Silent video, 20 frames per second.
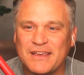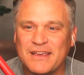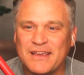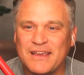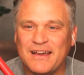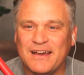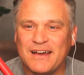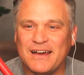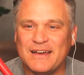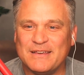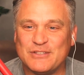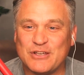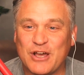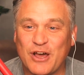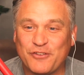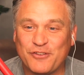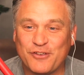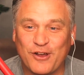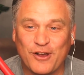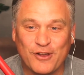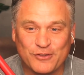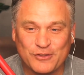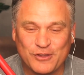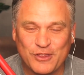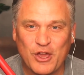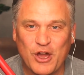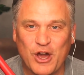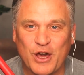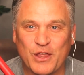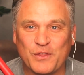He's also the
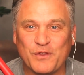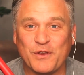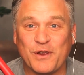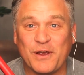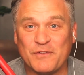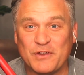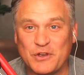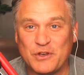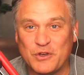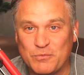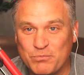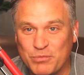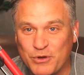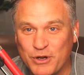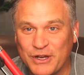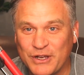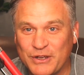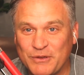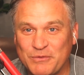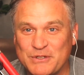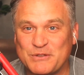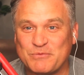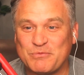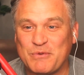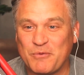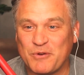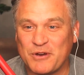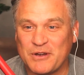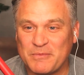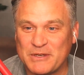author of a new book, which is what
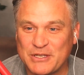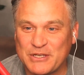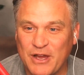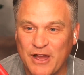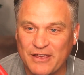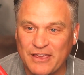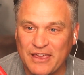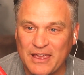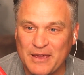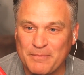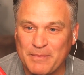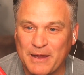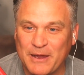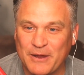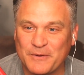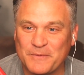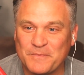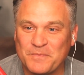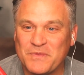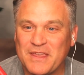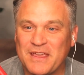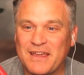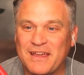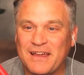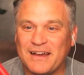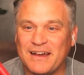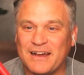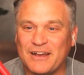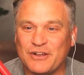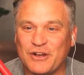we're going to be talking about,
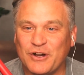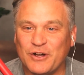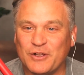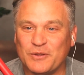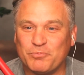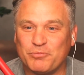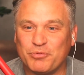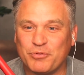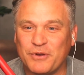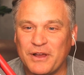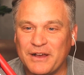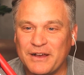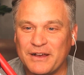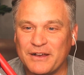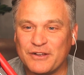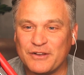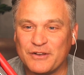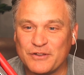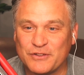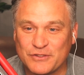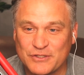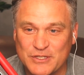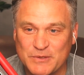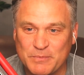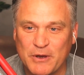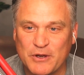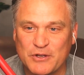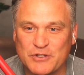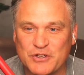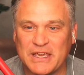called
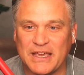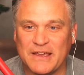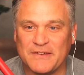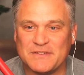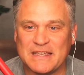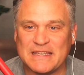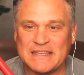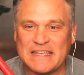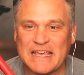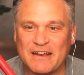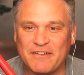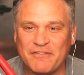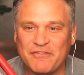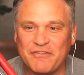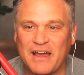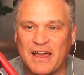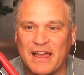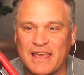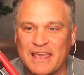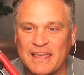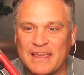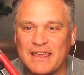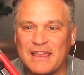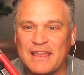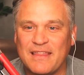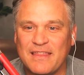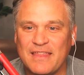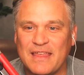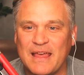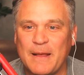Spiritual Gifts, Identifying
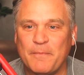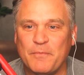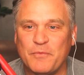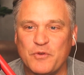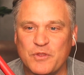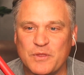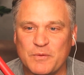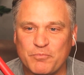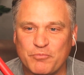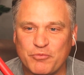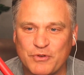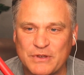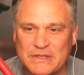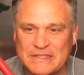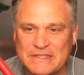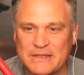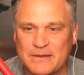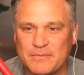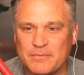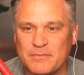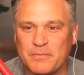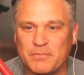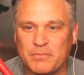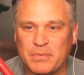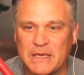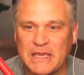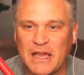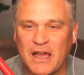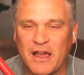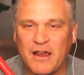Them Through the PRIZM,
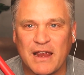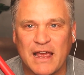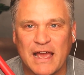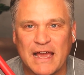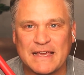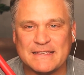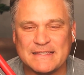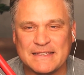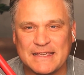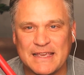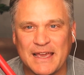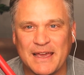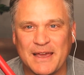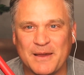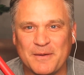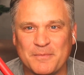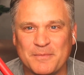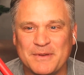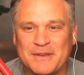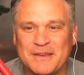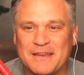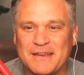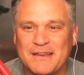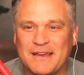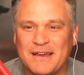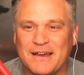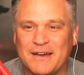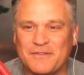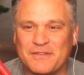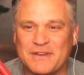PRIZM,
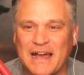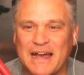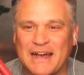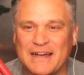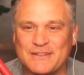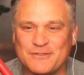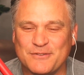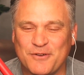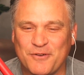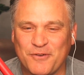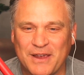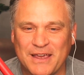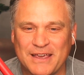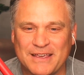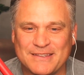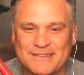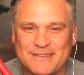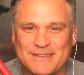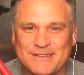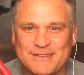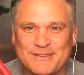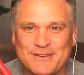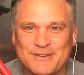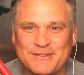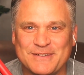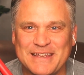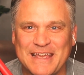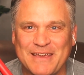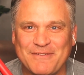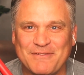of God's Grace. So,
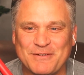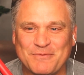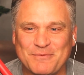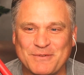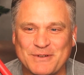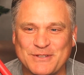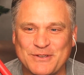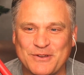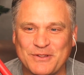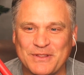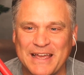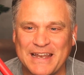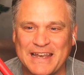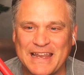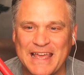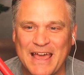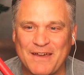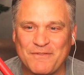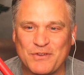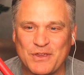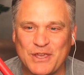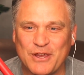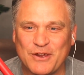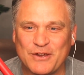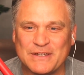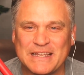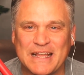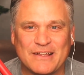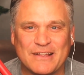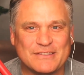David, we're so glad to have you here.
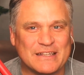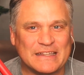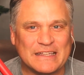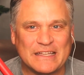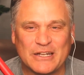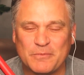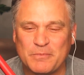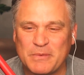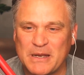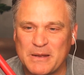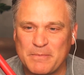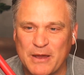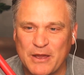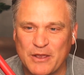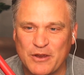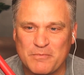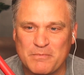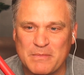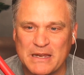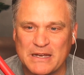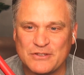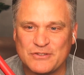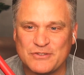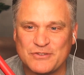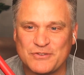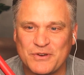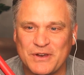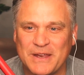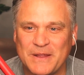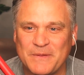Tell us a little bit about your
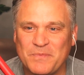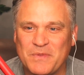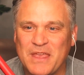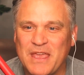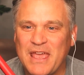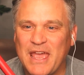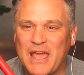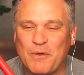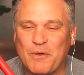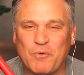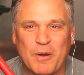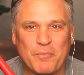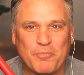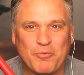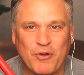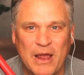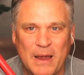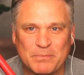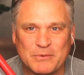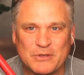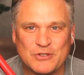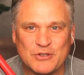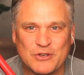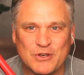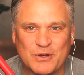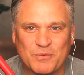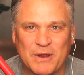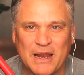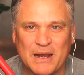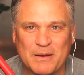ministry and what prompted you
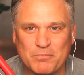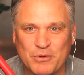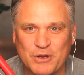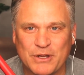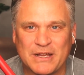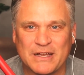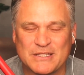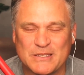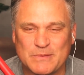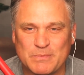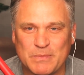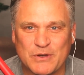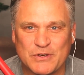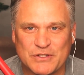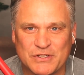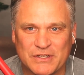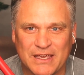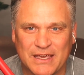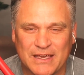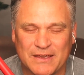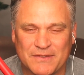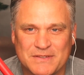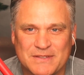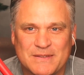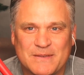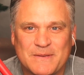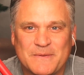to write a book on spiritual gifts.